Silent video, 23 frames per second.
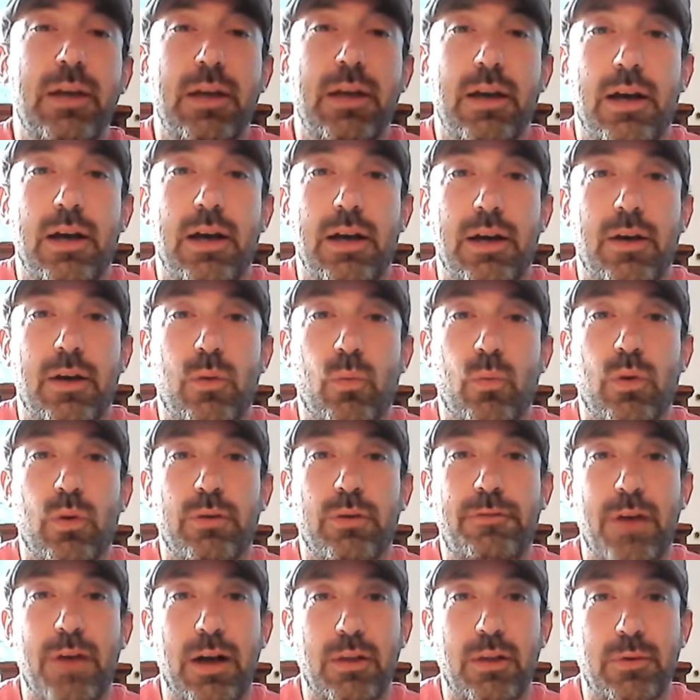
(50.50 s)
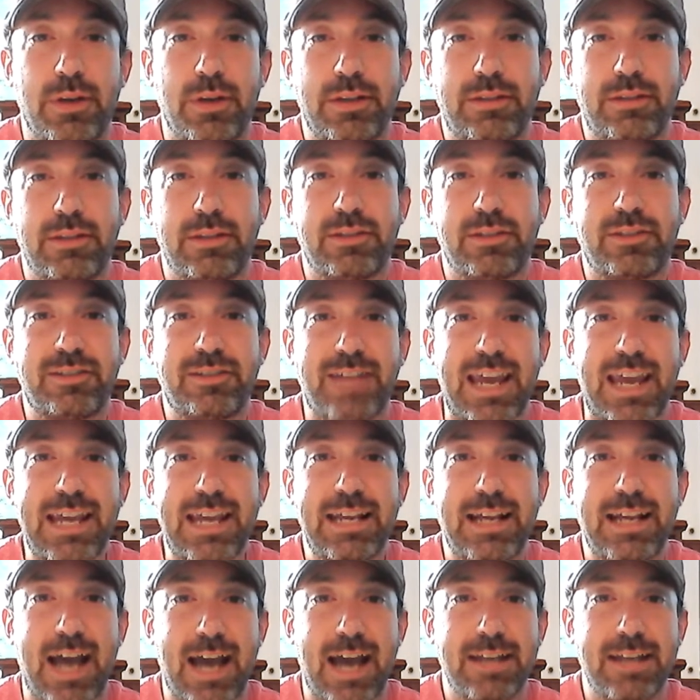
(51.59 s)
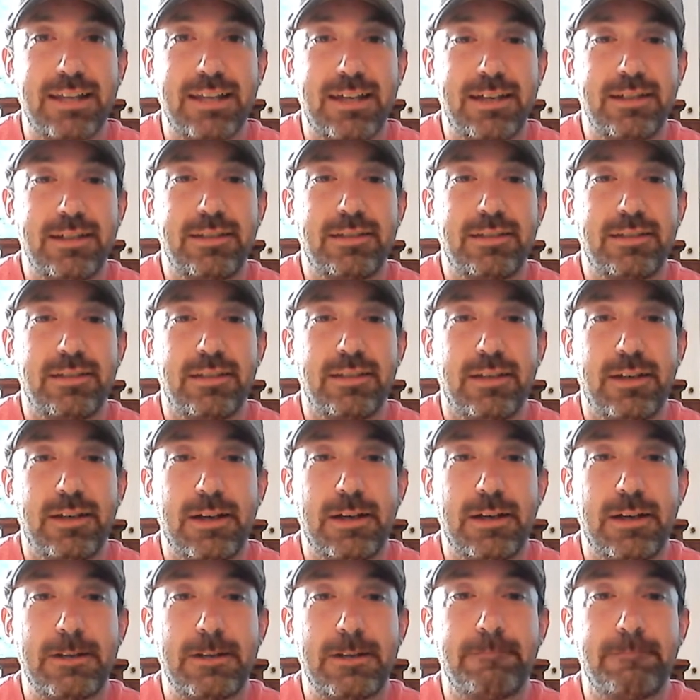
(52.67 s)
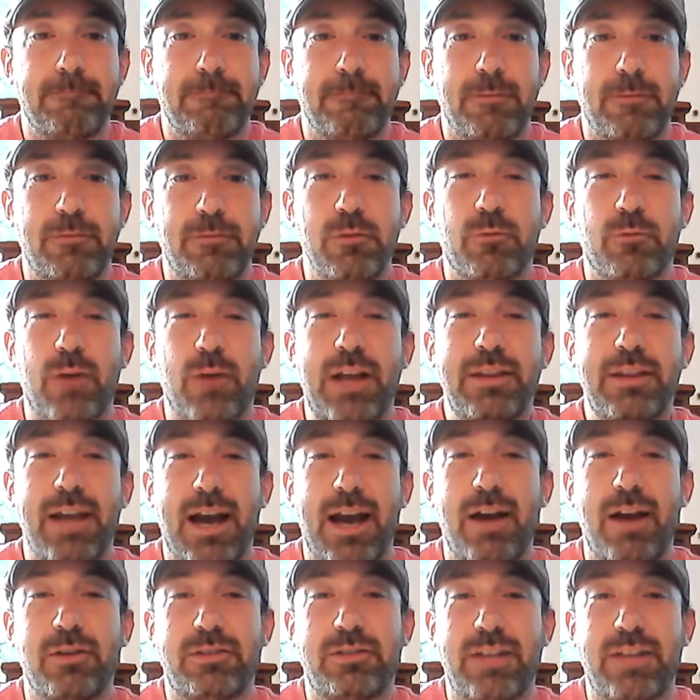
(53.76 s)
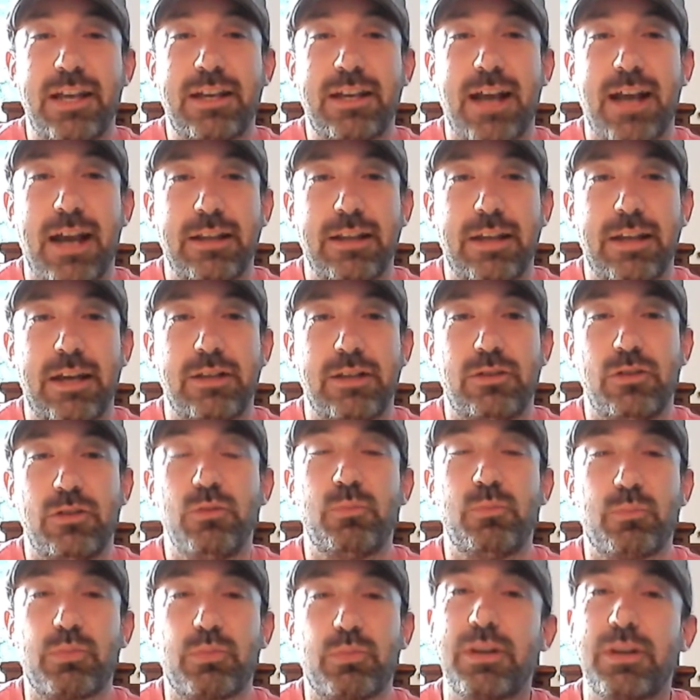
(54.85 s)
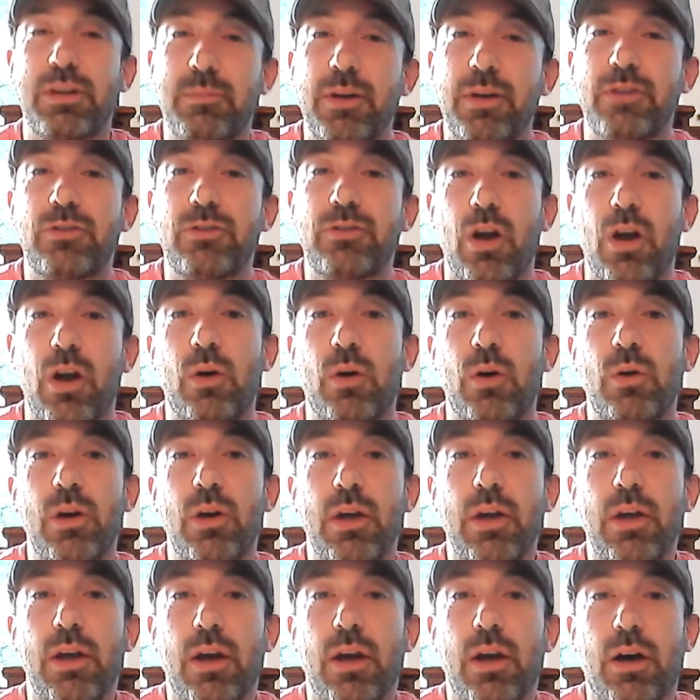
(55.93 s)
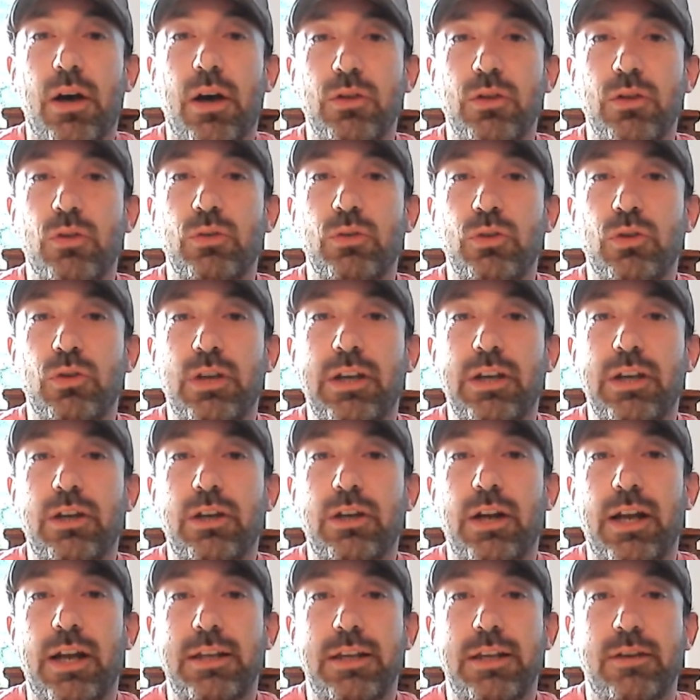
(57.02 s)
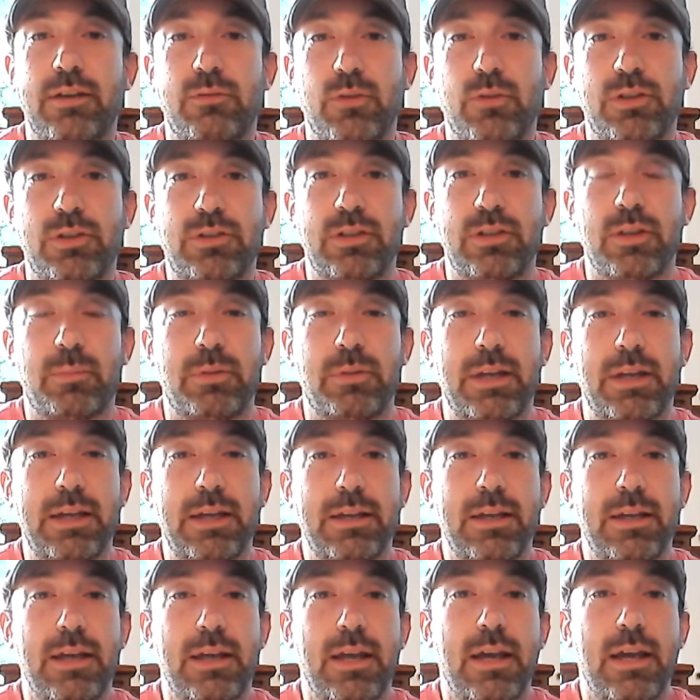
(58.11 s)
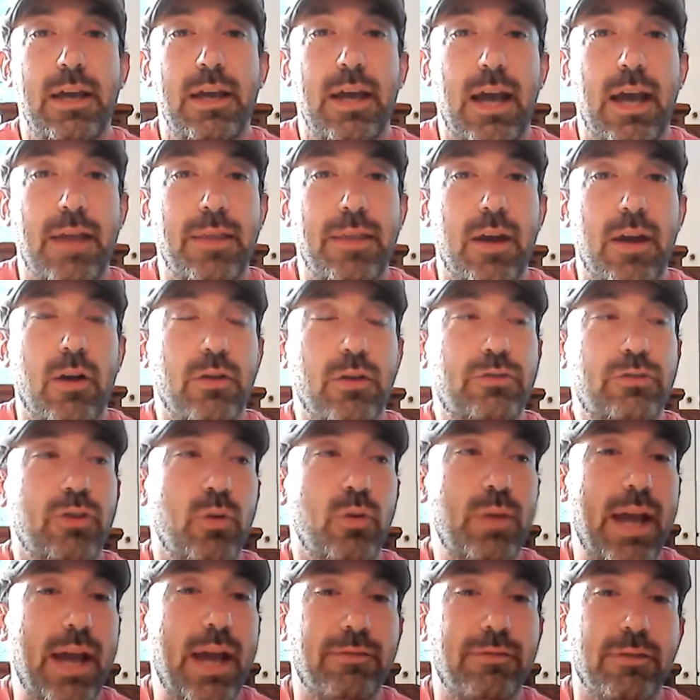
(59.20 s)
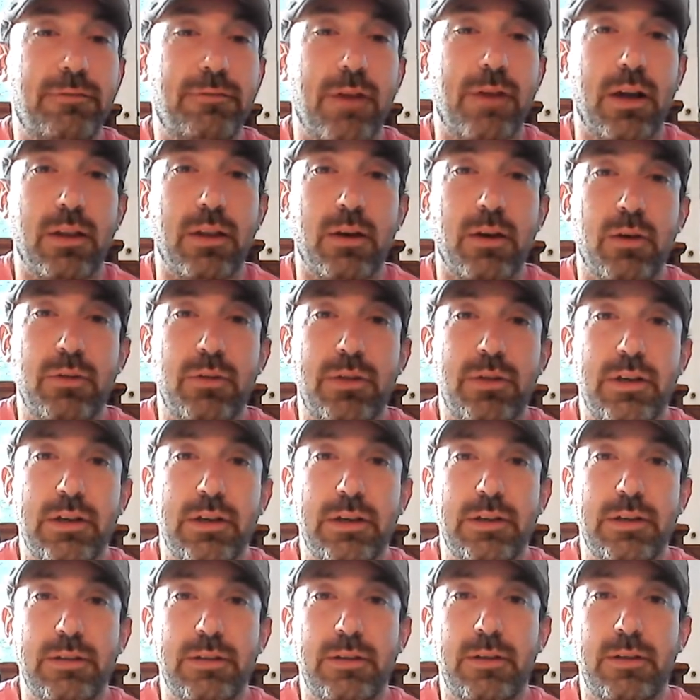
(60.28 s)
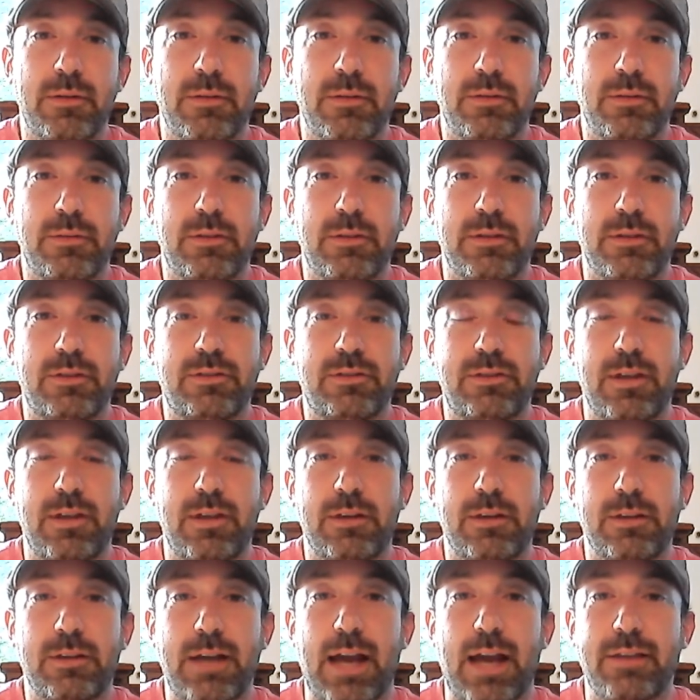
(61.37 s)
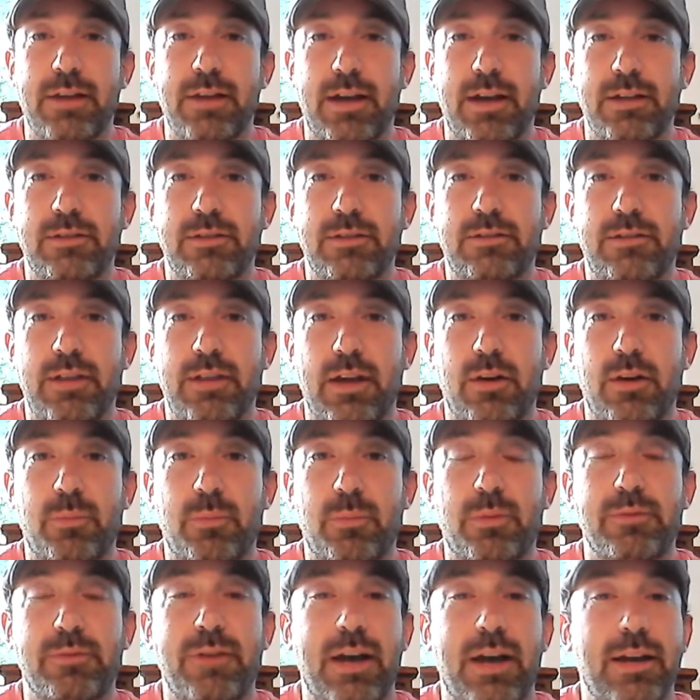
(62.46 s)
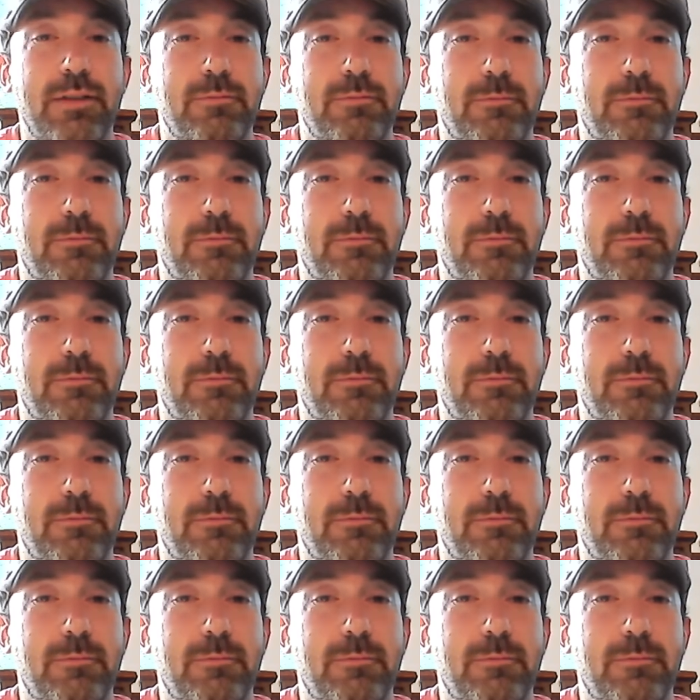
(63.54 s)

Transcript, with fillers: Uh, we're following the state guidelines. Um, if you've read the Ohio State guidelines, you pretty much know uh, you'll you'll get a good idea of what's in the plan. And then also we have to follow the the, the uh, guidelines that are provided